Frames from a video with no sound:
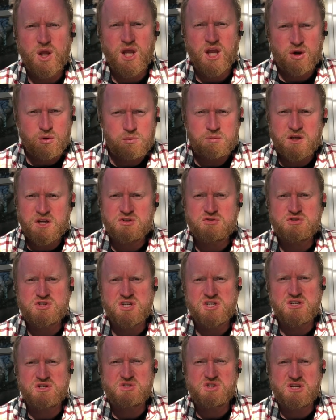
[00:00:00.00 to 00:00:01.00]
It will be
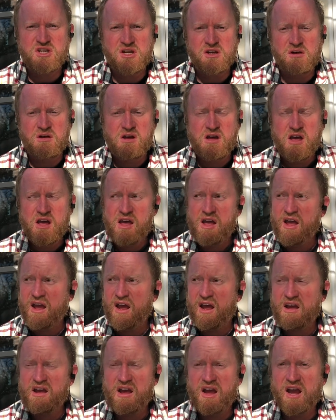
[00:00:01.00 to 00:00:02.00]
interesting to see.
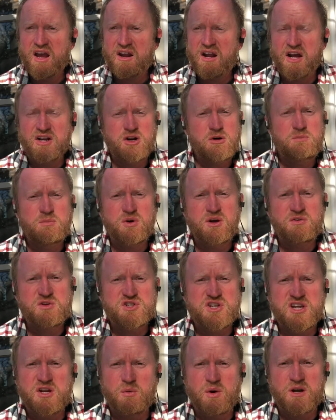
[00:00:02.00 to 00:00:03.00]
And I don't believe
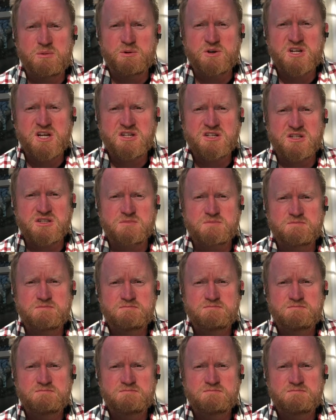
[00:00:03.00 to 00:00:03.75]
there's any way to predict it,